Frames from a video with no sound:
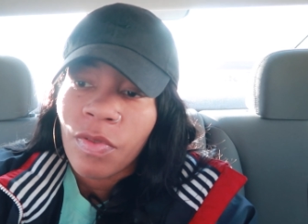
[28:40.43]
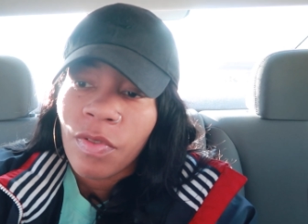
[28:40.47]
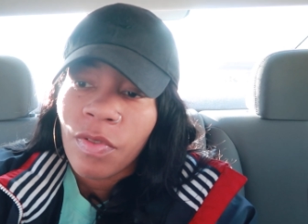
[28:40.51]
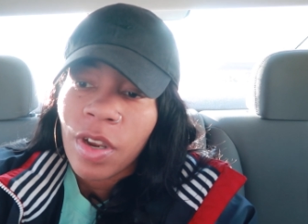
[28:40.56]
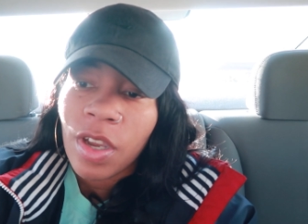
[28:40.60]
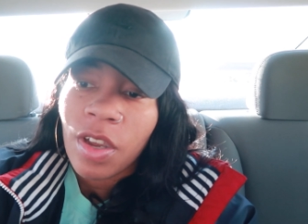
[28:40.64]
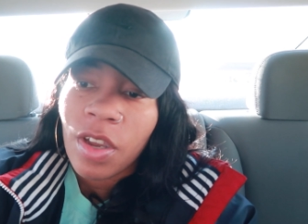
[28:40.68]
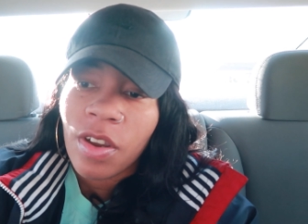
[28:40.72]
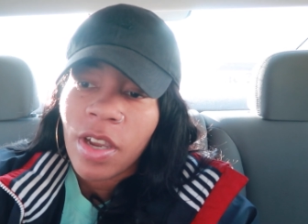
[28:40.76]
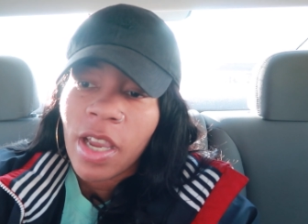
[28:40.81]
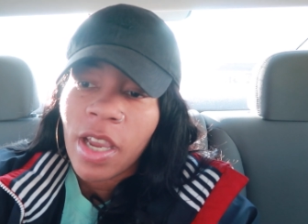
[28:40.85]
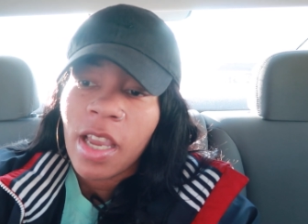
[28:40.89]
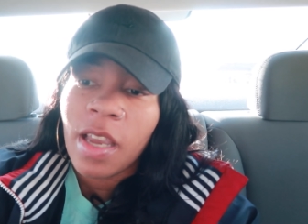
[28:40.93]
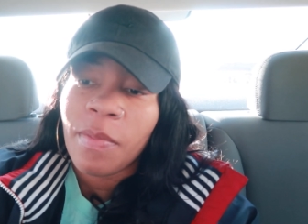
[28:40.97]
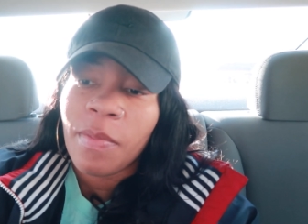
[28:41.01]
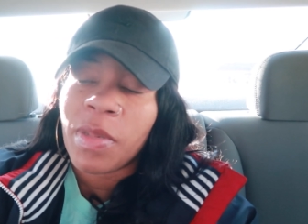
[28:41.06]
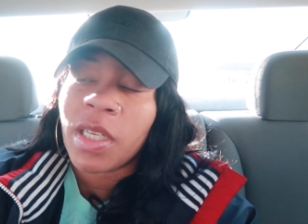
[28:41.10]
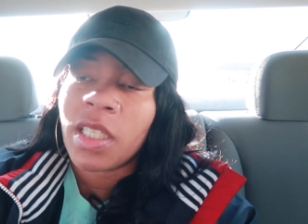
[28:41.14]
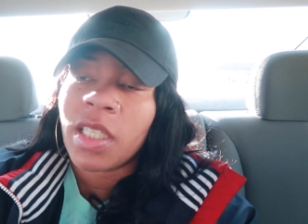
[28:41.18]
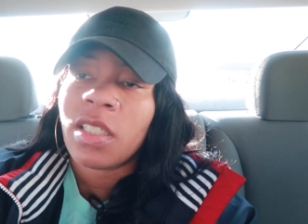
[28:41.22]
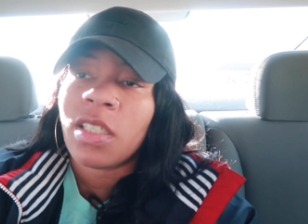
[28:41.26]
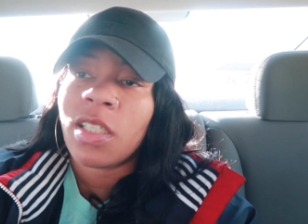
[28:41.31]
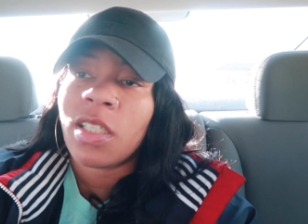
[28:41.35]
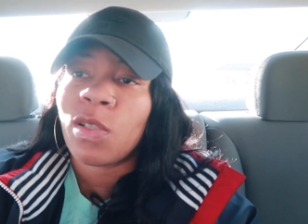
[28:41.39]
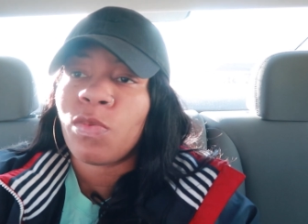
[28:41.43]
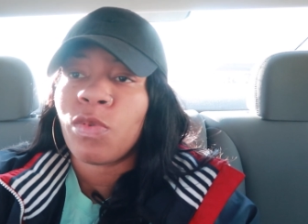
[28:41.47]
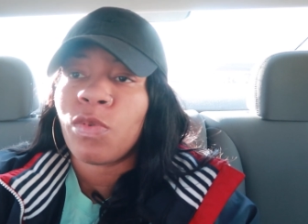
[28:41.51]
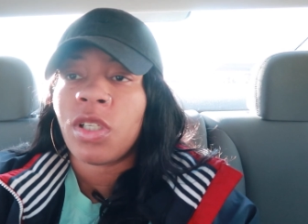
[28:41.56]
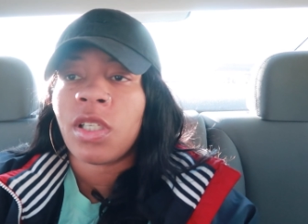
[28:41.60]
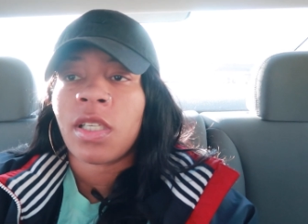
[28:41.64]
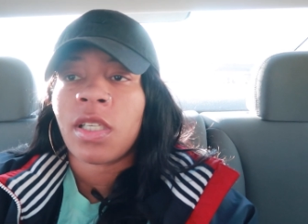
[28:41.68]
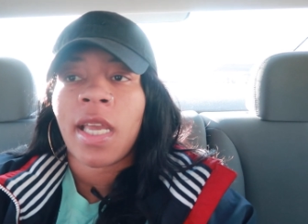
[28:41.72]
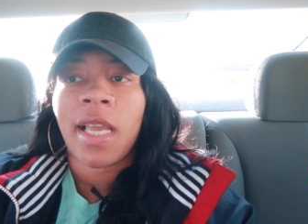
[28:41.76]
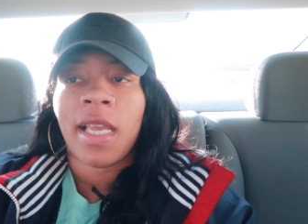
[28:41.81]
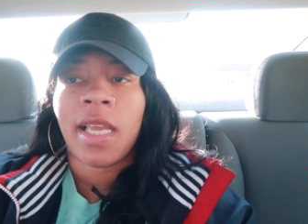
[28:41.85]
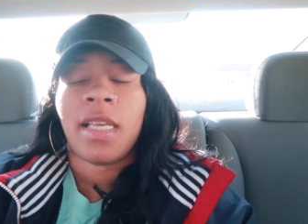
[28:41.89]
recreate, but it's just with
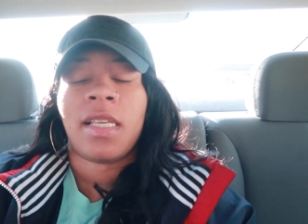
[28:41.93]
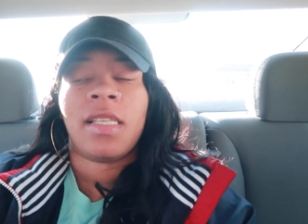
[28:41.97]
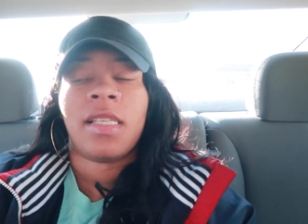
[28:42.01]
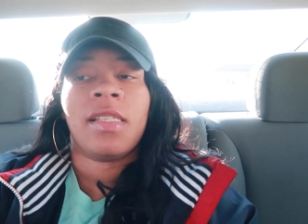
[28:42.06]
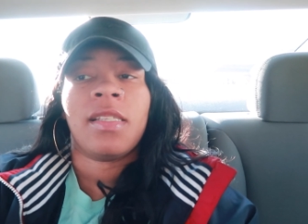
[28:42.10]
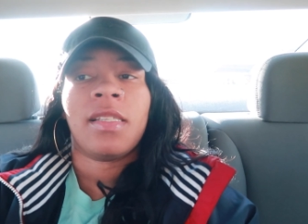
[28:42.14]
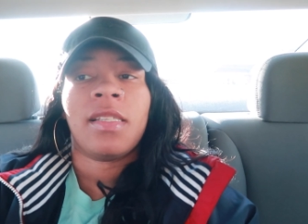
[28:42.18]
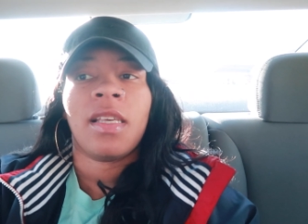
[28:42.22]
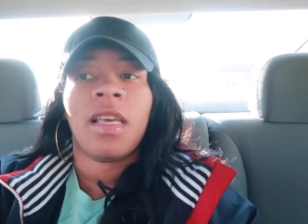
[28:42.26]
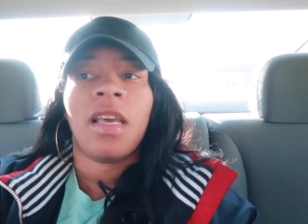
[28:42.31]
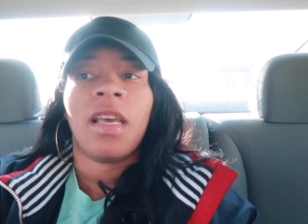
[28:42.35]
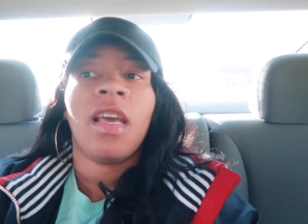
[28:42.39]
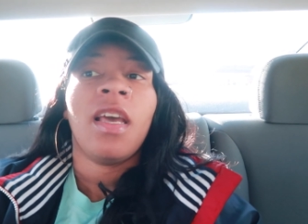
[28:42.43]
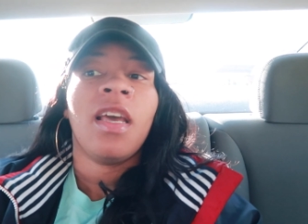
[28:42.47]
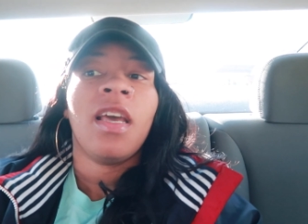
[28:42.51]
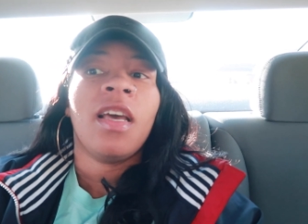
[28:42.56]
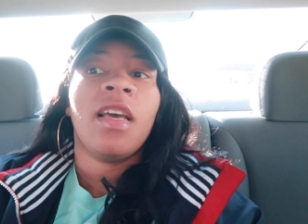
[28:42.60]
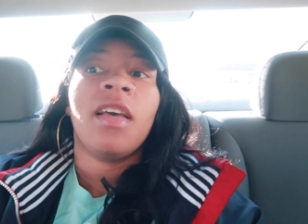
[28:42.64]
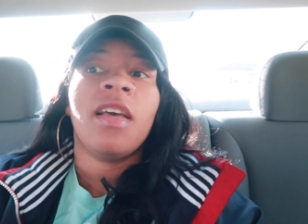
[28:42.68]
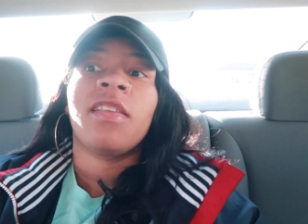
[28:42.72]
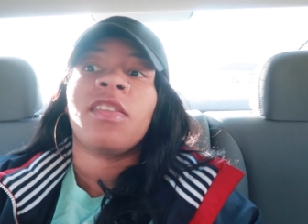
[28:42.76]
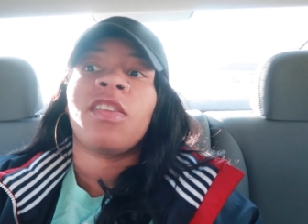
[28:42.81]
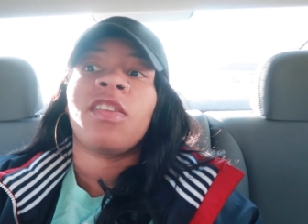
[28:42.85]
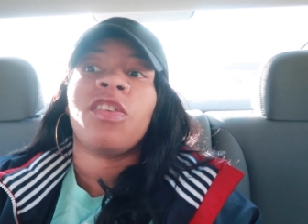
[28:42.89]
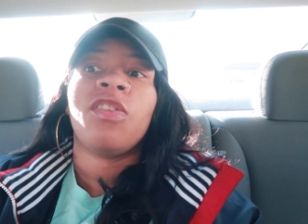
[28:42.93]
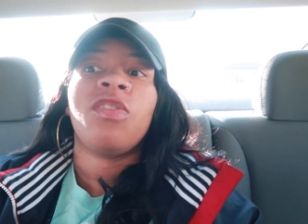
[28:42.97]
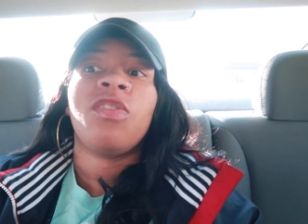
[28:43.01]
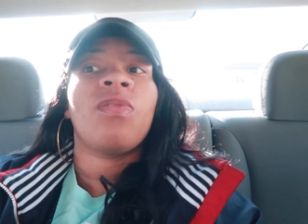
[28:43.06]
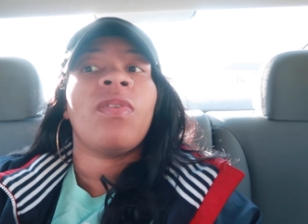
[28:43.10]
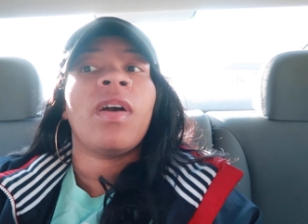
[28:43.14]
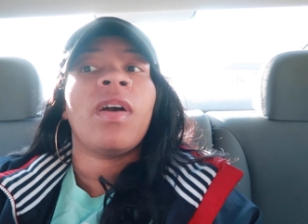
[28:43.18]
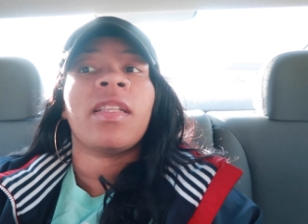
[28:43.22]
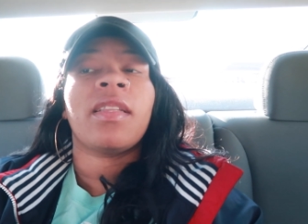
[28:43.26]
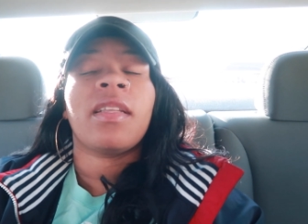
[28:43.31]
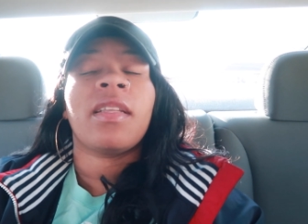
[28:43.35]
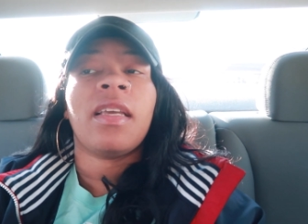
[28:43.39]
your hands. So you
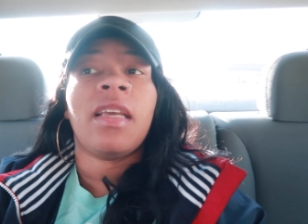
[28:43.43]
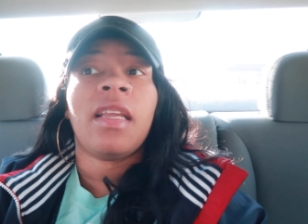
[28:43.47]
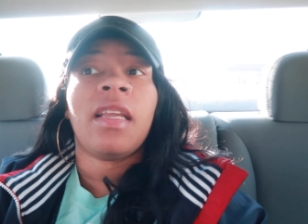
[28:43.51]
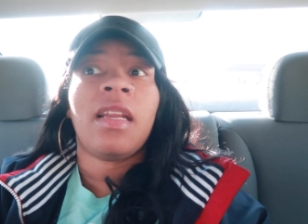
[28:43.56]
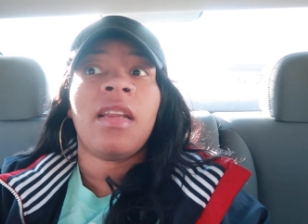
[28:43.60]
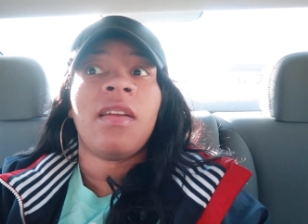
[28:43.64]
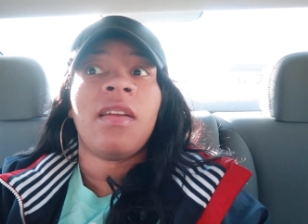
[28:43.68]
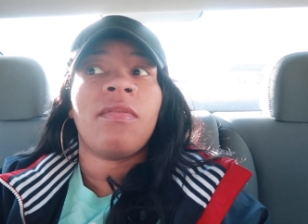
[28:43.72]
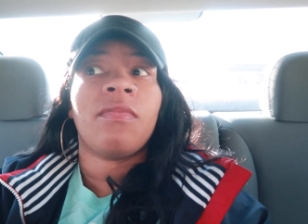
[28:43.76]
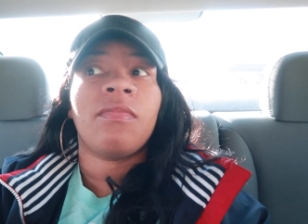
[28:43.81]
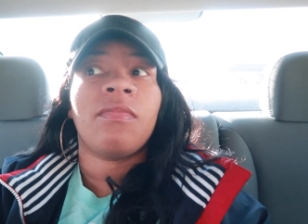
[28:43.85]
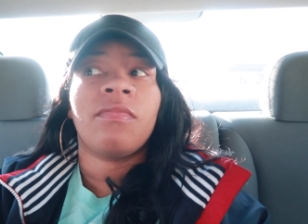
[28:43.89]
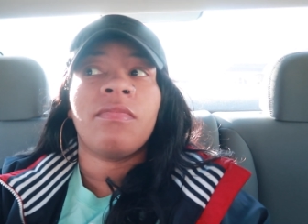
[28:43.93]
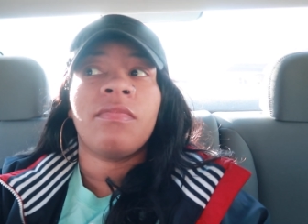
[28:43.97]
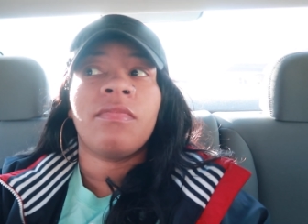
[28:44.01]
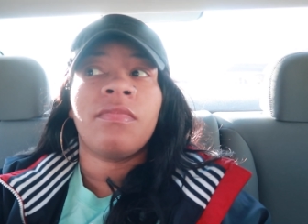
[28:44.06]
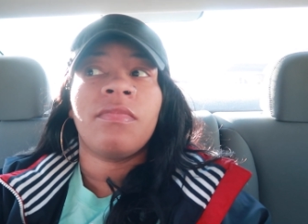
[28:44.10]
don't have to get in them